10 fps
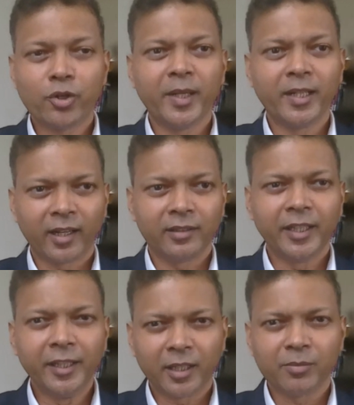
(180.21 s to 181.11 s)
to be done
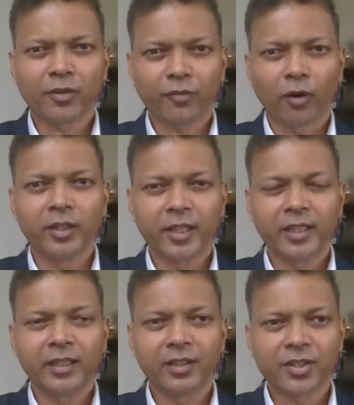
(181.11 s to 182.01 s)
in terms of
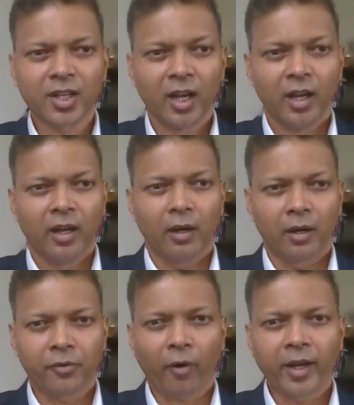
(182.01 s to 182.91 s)
quality is
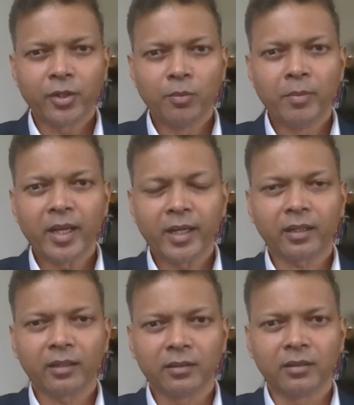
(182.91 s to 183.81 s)
trying to make
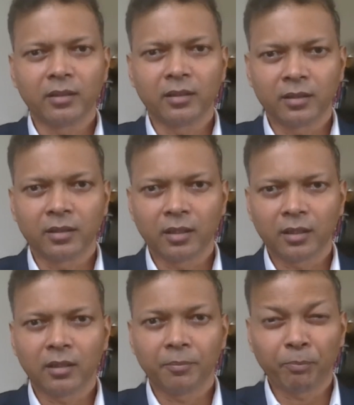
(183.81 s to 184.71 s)

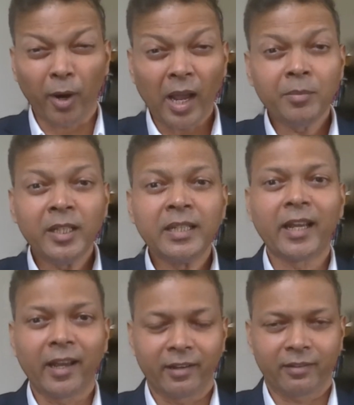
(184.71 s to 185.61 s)
the primary
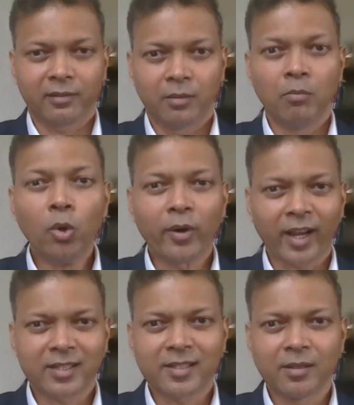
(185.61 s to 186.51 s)
care more
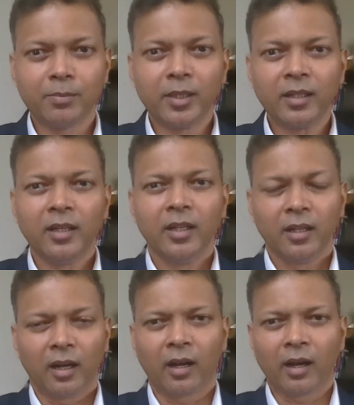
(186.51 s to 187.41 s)
accessible,
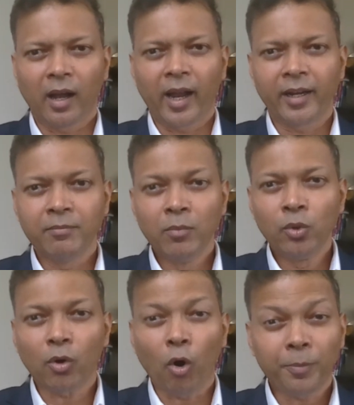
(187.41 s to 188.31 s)
and
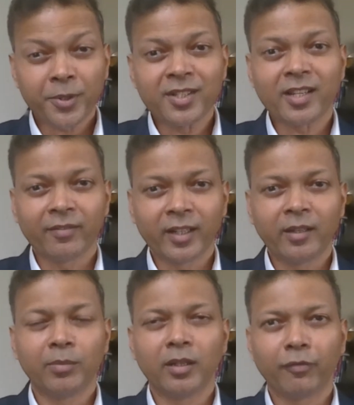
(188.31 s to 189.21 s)
more options
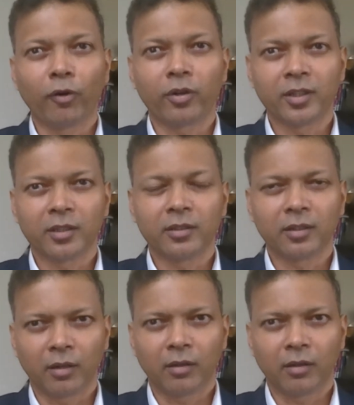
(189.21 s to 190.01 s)
available for the